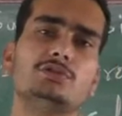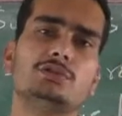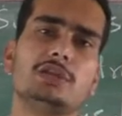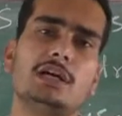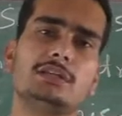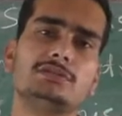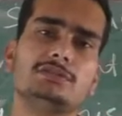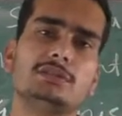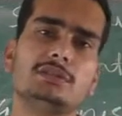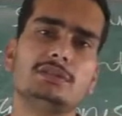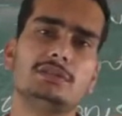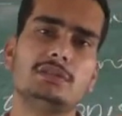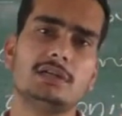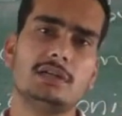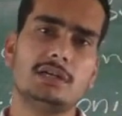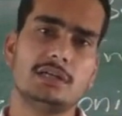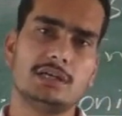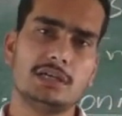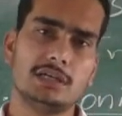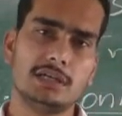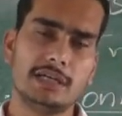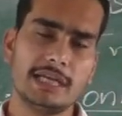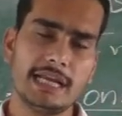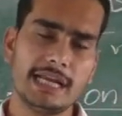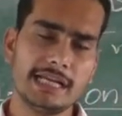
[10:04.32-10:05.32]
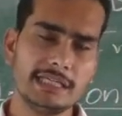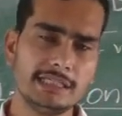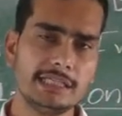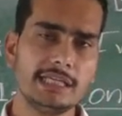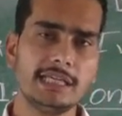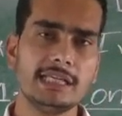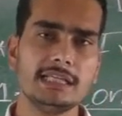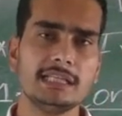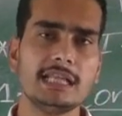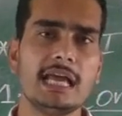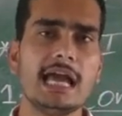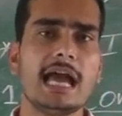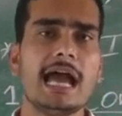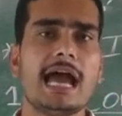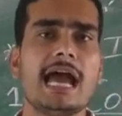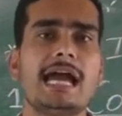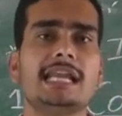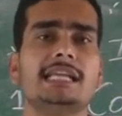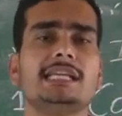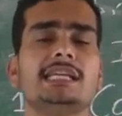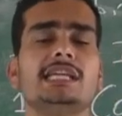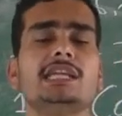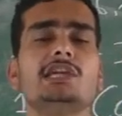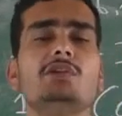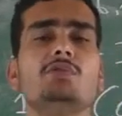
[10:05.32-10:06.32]
2018,
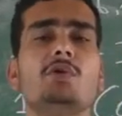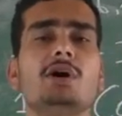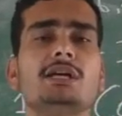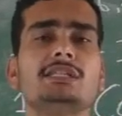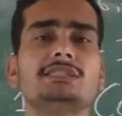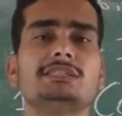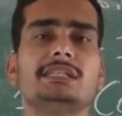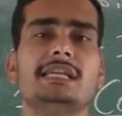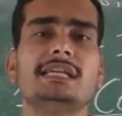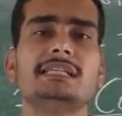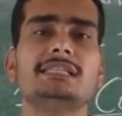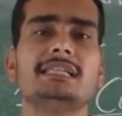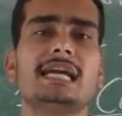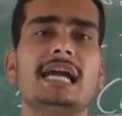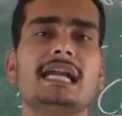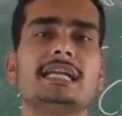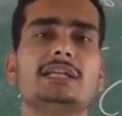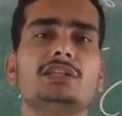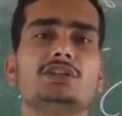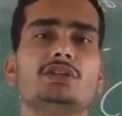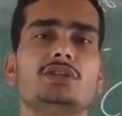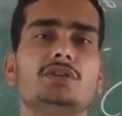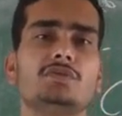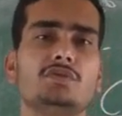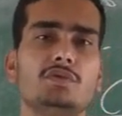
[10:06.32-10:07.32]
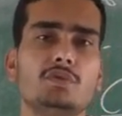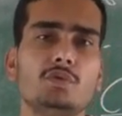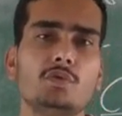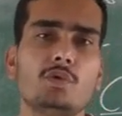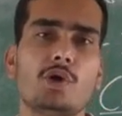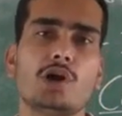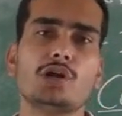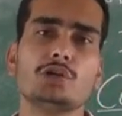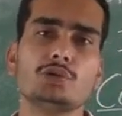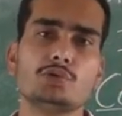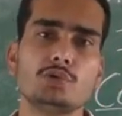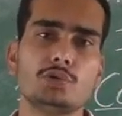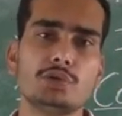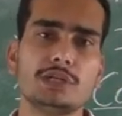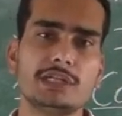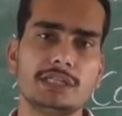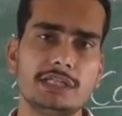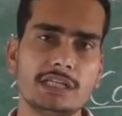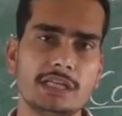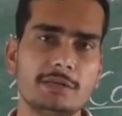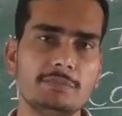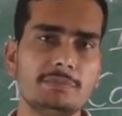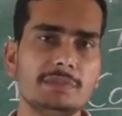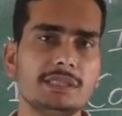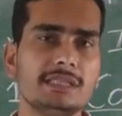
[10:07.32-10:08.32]
and he was saying that if you want to
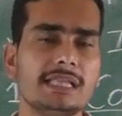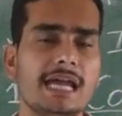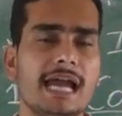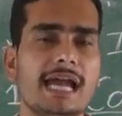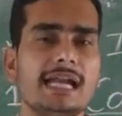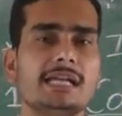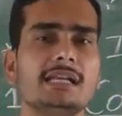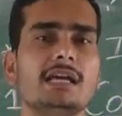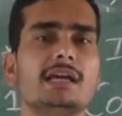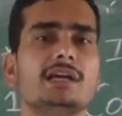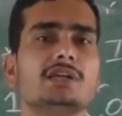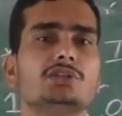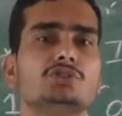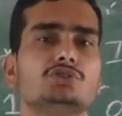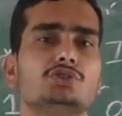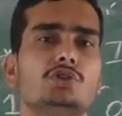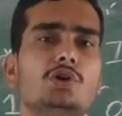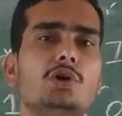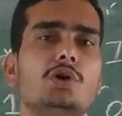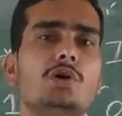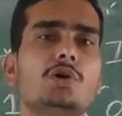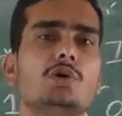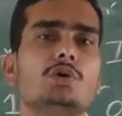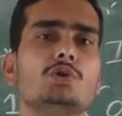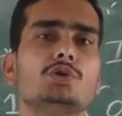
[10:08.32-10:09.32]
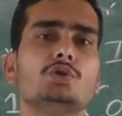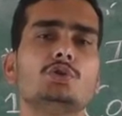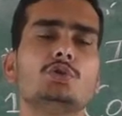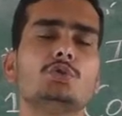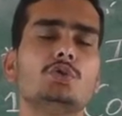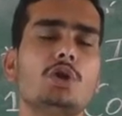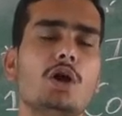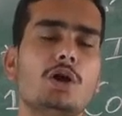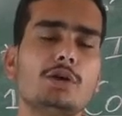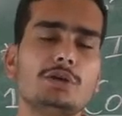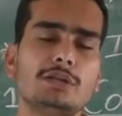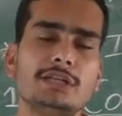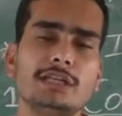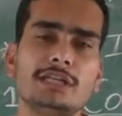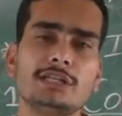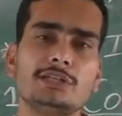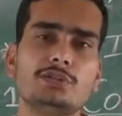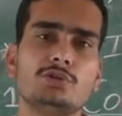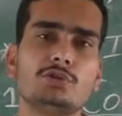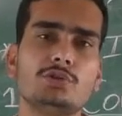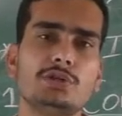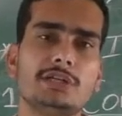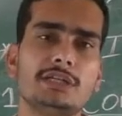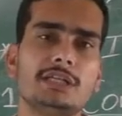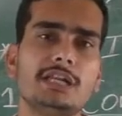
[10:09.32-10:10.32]
return me that, so you not
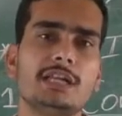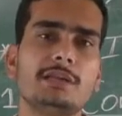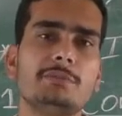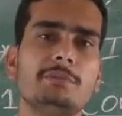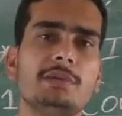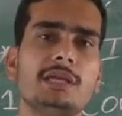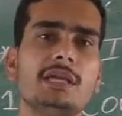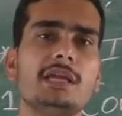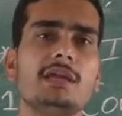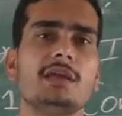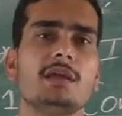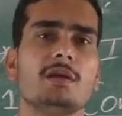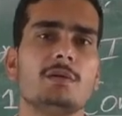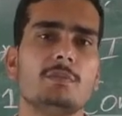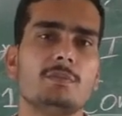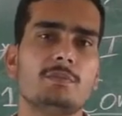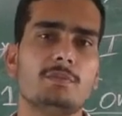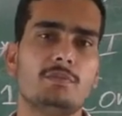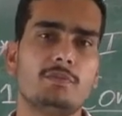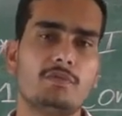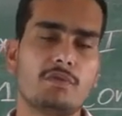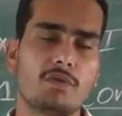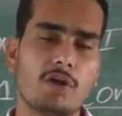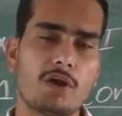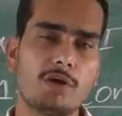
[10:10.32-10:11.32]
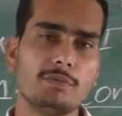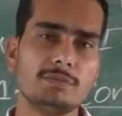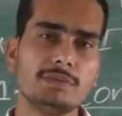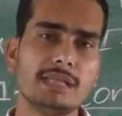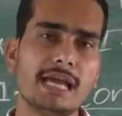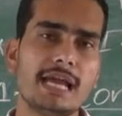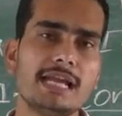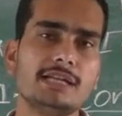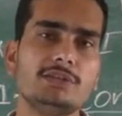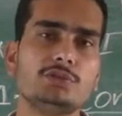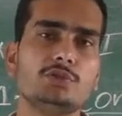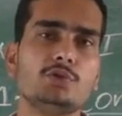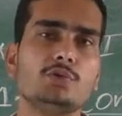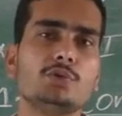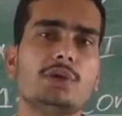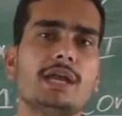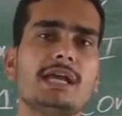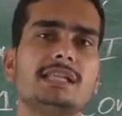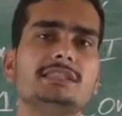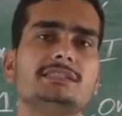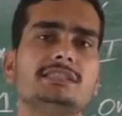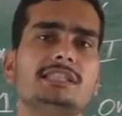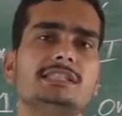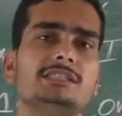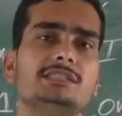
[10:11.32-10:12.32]
need to return me, from that you
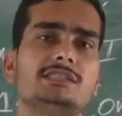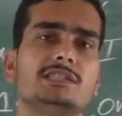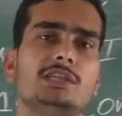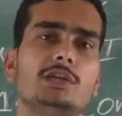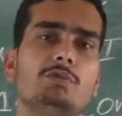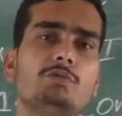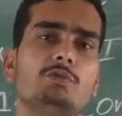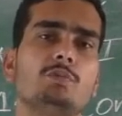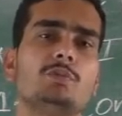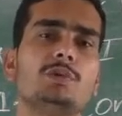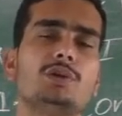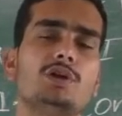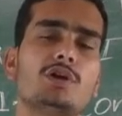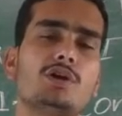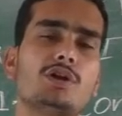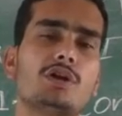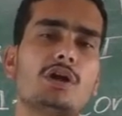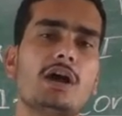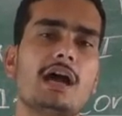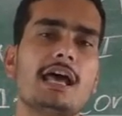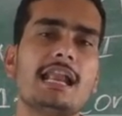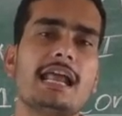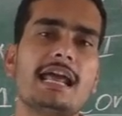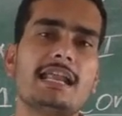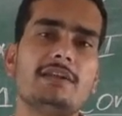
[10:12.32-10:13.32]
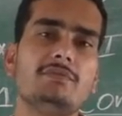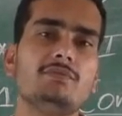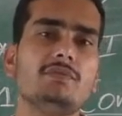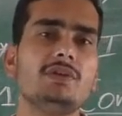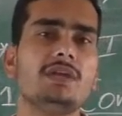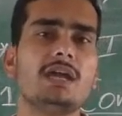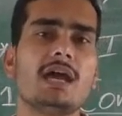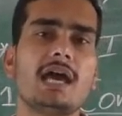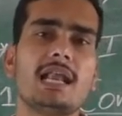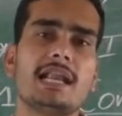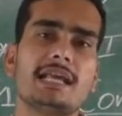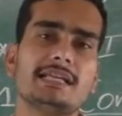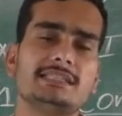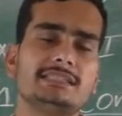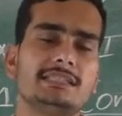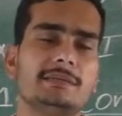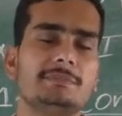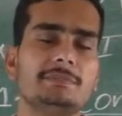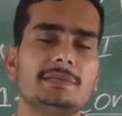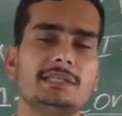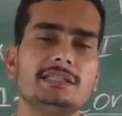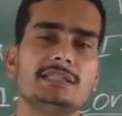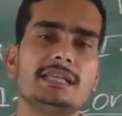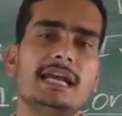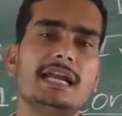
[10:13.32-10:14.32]
can just give me your car and we are
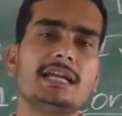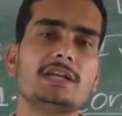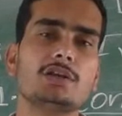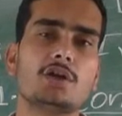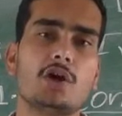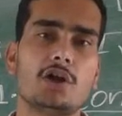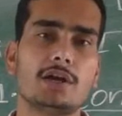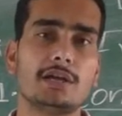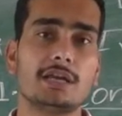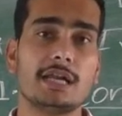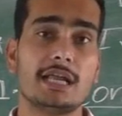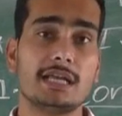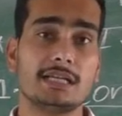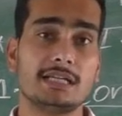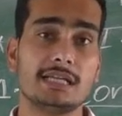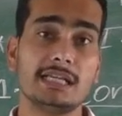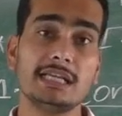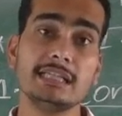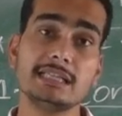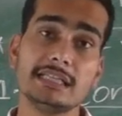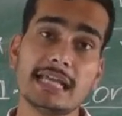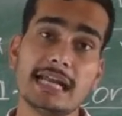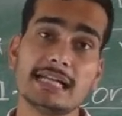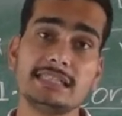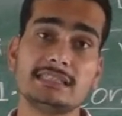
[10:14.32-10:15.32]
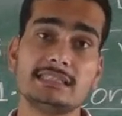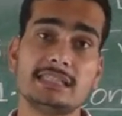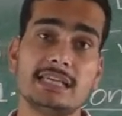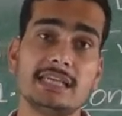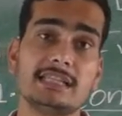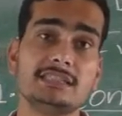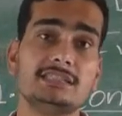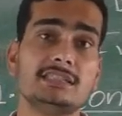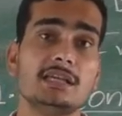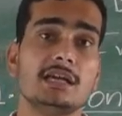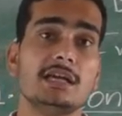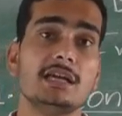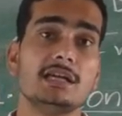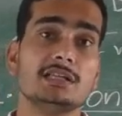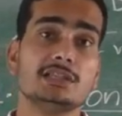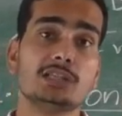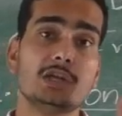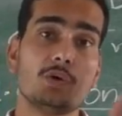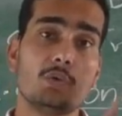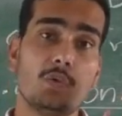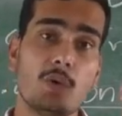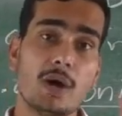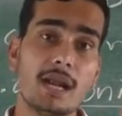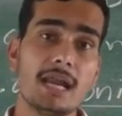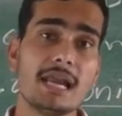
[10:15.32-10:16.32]
accepting that contract. In that sense,
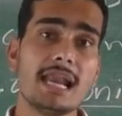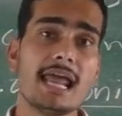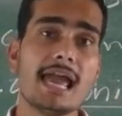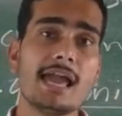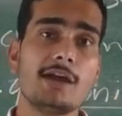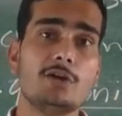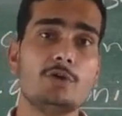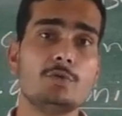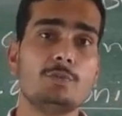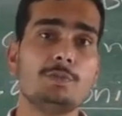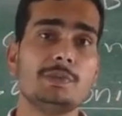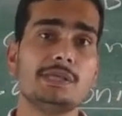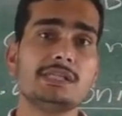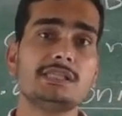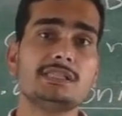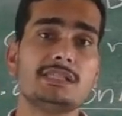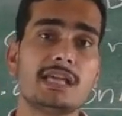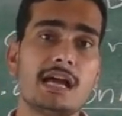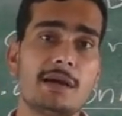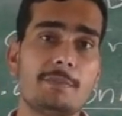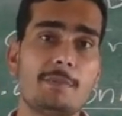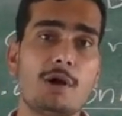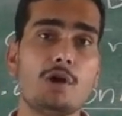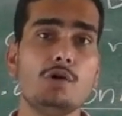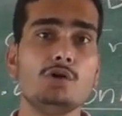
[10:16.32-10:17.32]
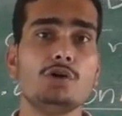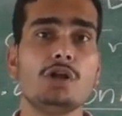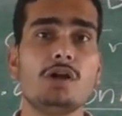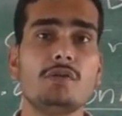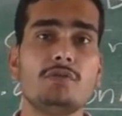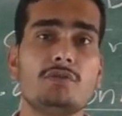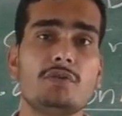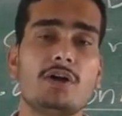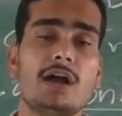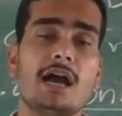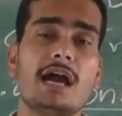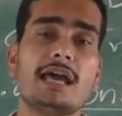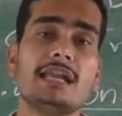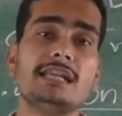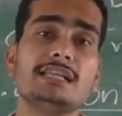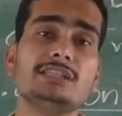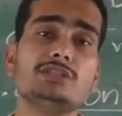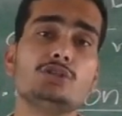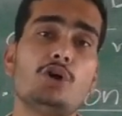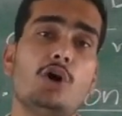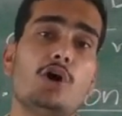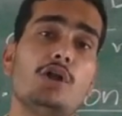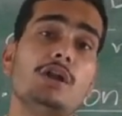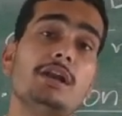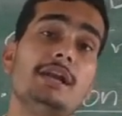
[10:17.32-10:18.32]
the 1 lakh rupees, the amount of car
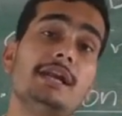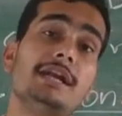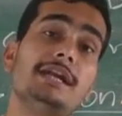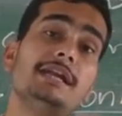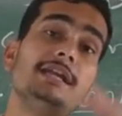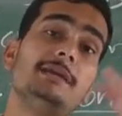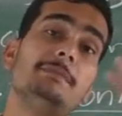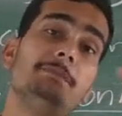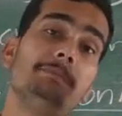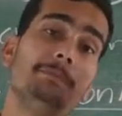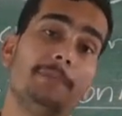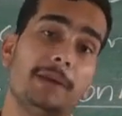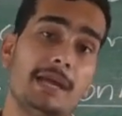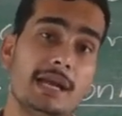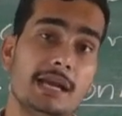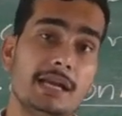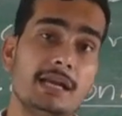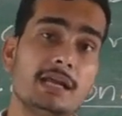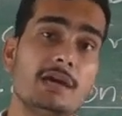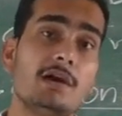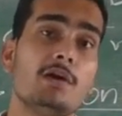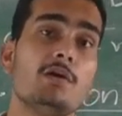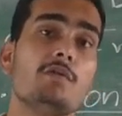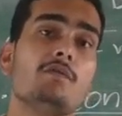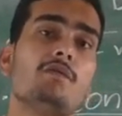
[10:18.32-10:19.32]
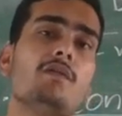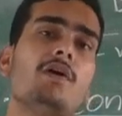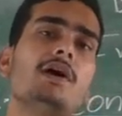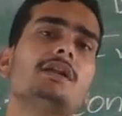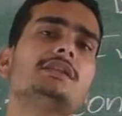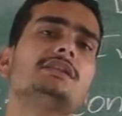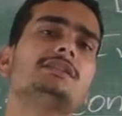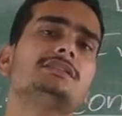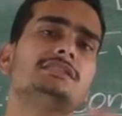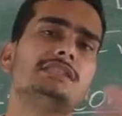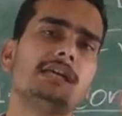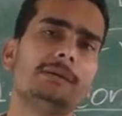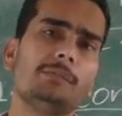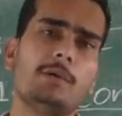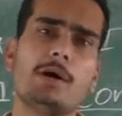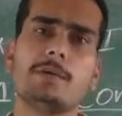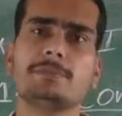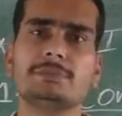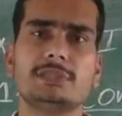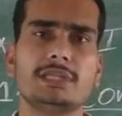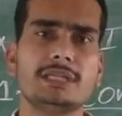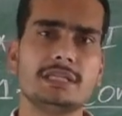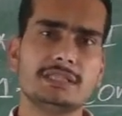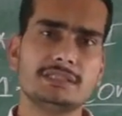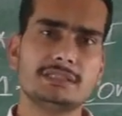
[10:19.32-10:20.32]
is already paid for the sum
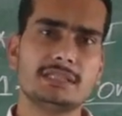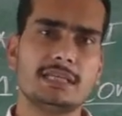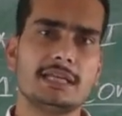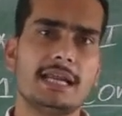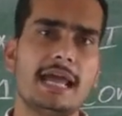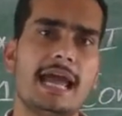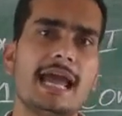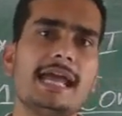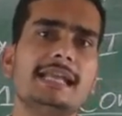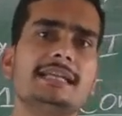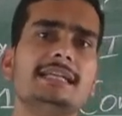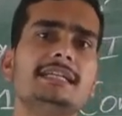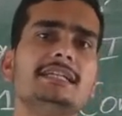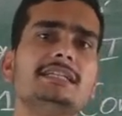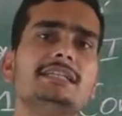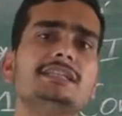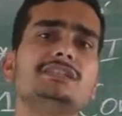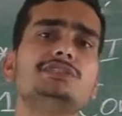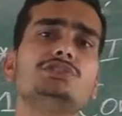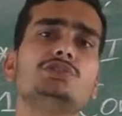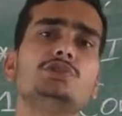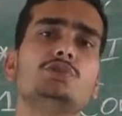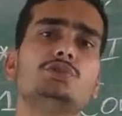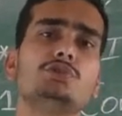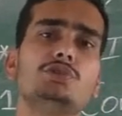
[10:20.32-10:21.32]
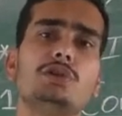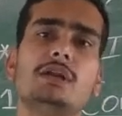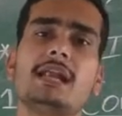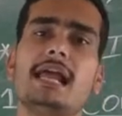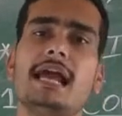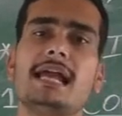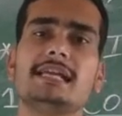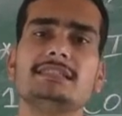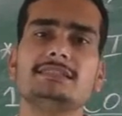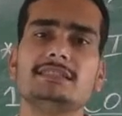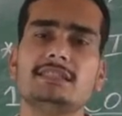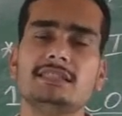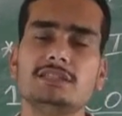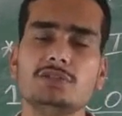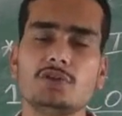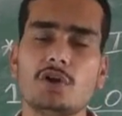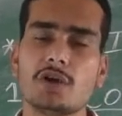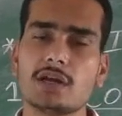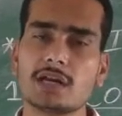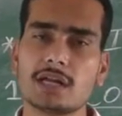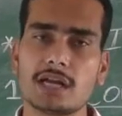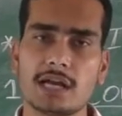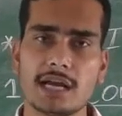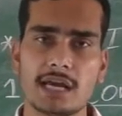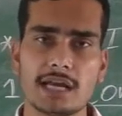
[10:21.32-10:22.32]
of the reason, and it is utilized in
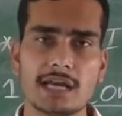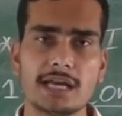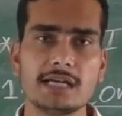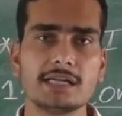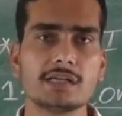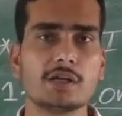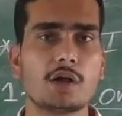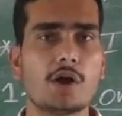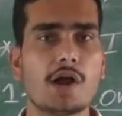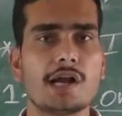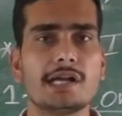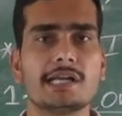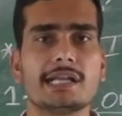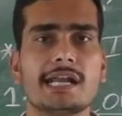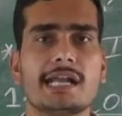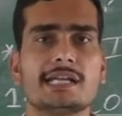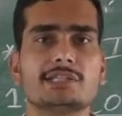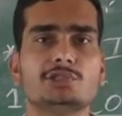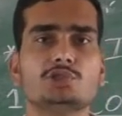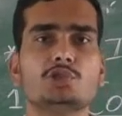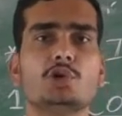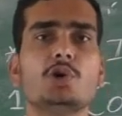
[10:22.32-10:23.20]
your current contract.